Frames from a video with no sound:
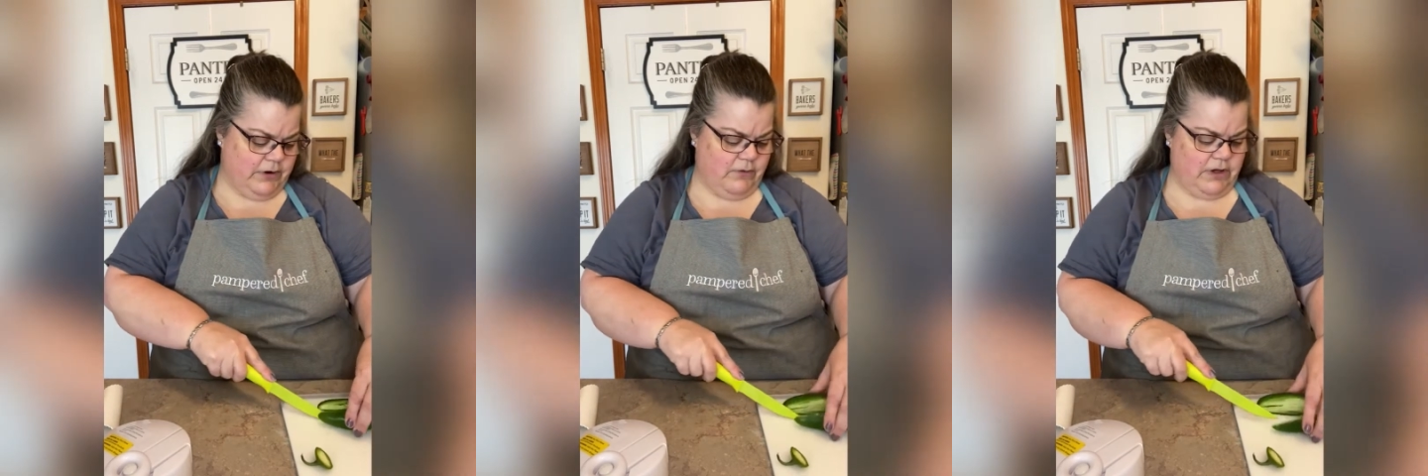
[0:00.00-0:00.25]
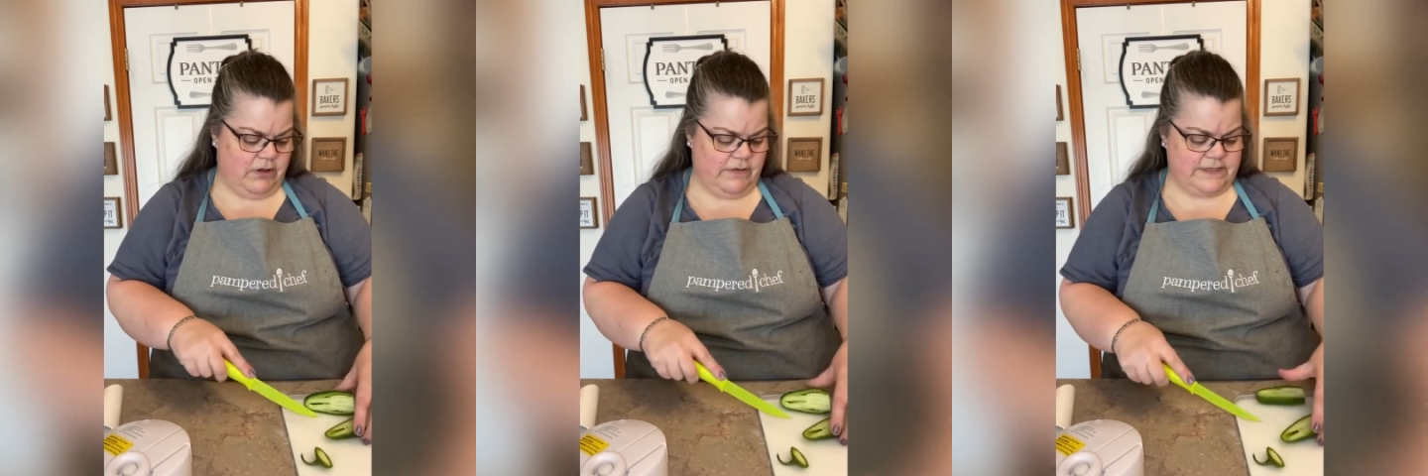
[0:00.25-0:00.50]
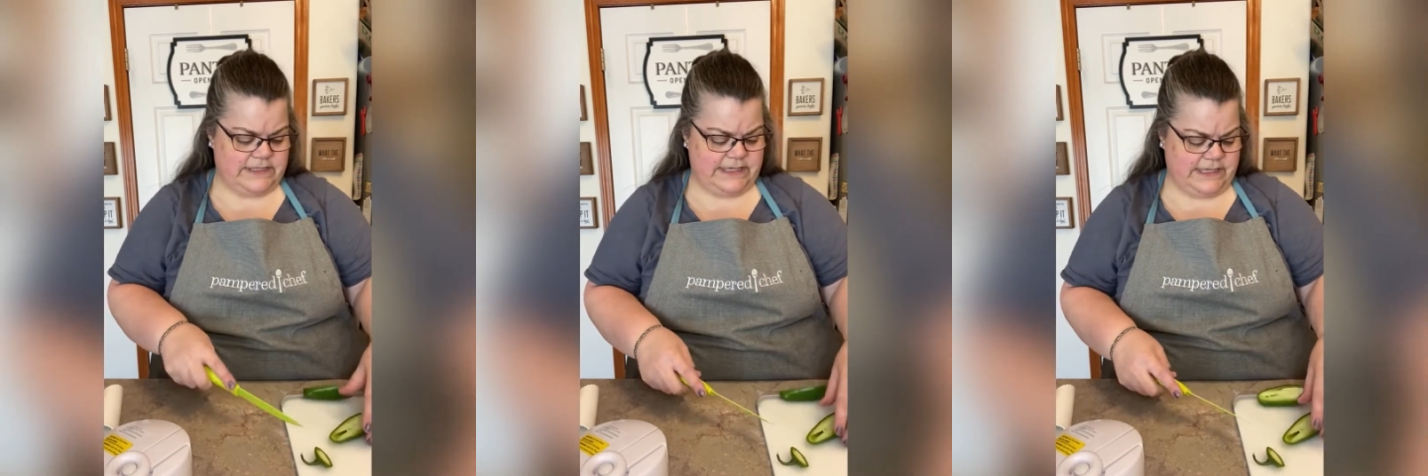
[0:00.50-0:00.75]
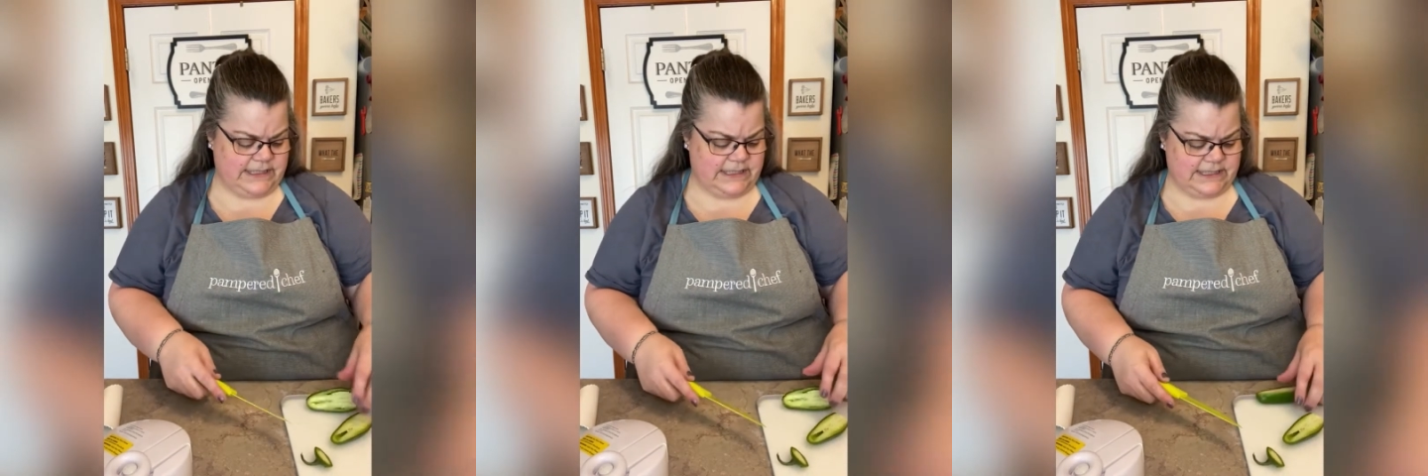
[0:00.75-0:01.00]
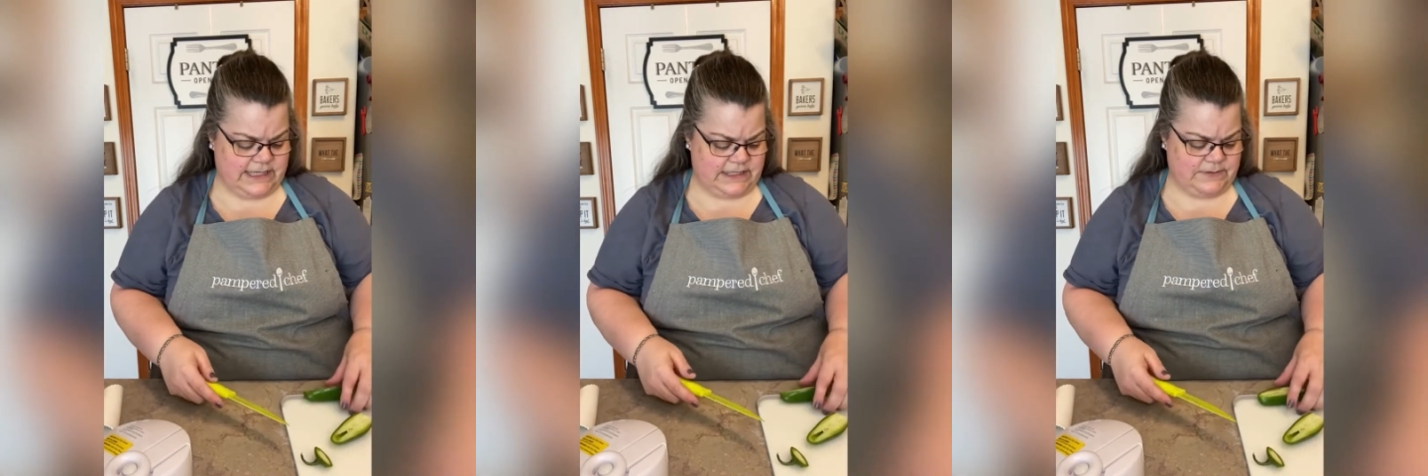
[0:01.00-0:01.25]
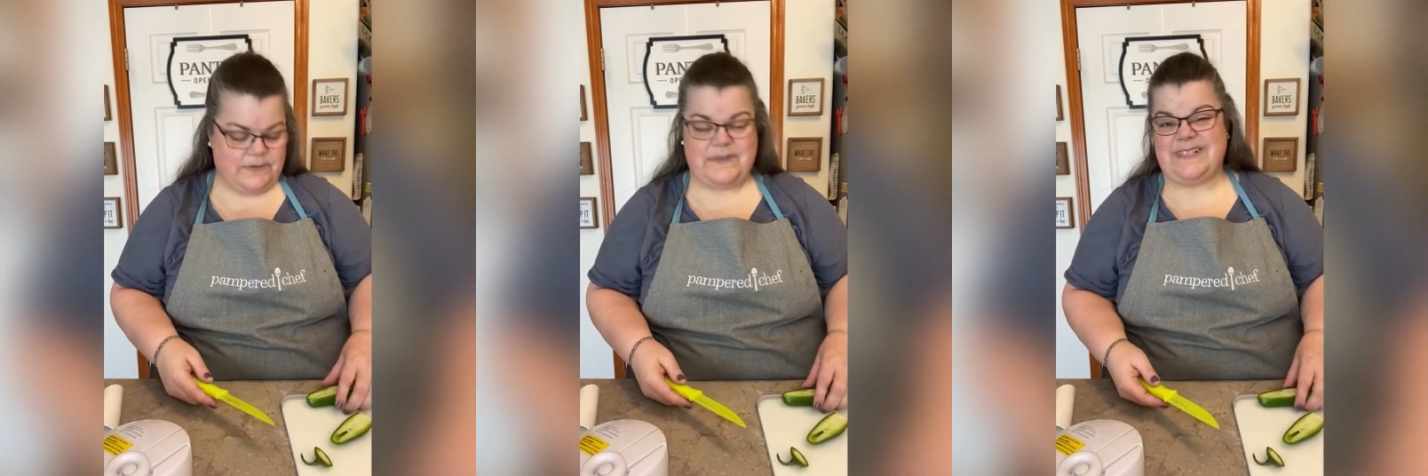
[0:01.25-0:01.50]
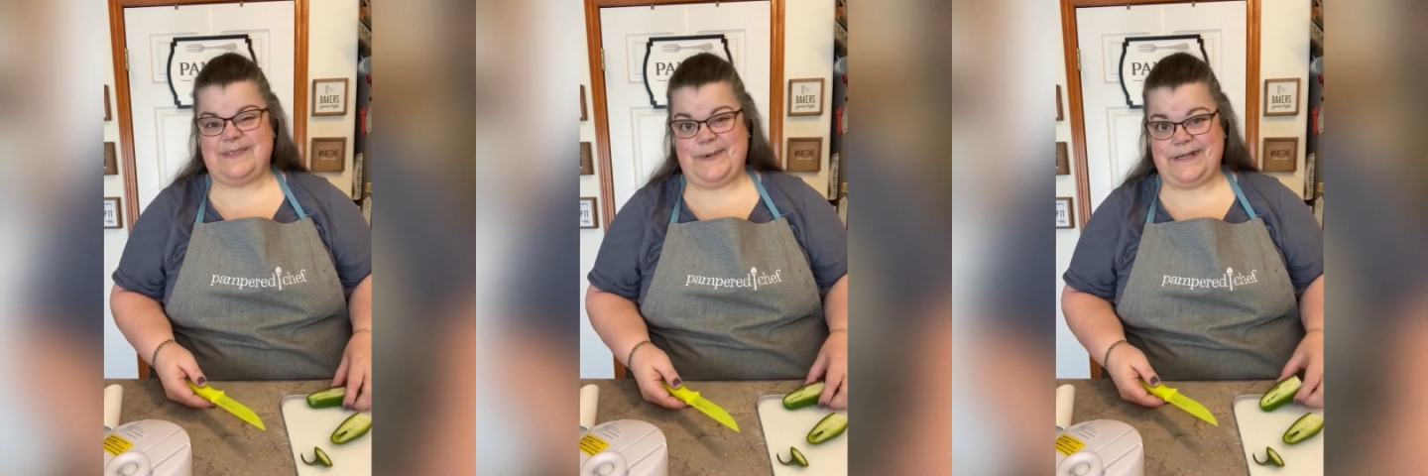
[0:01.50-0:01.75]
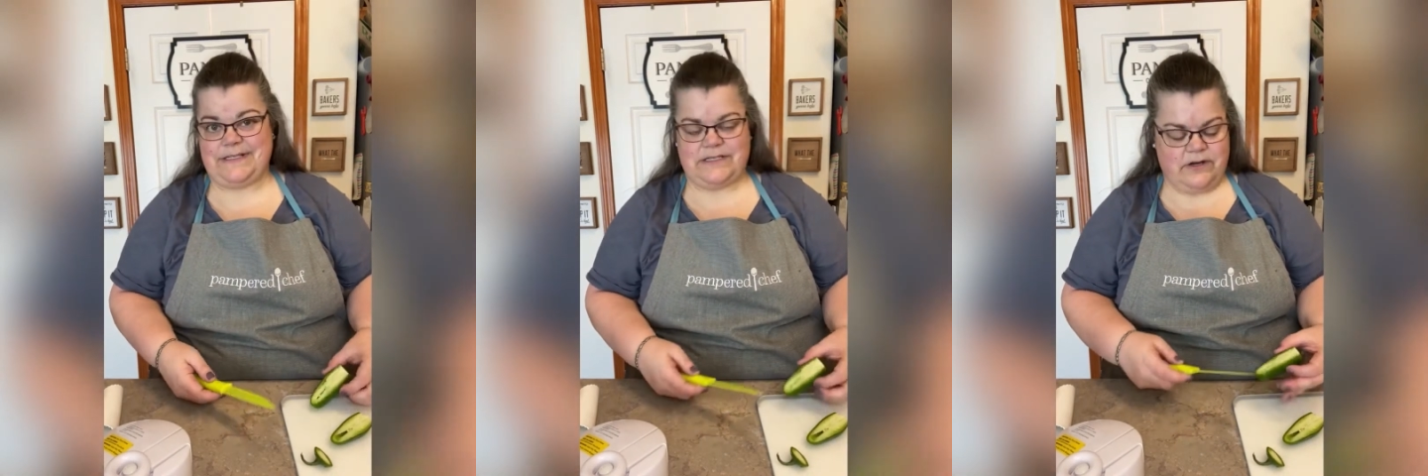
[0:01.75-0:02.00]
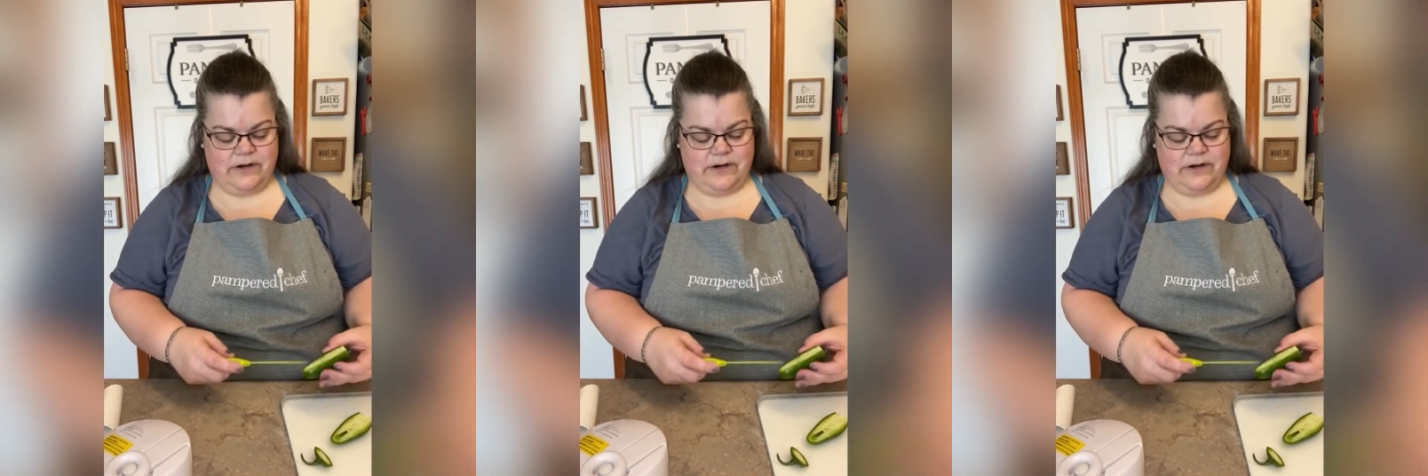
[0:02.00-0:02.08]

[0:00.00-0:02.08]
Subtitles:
want all the seeds because that's where the spices are,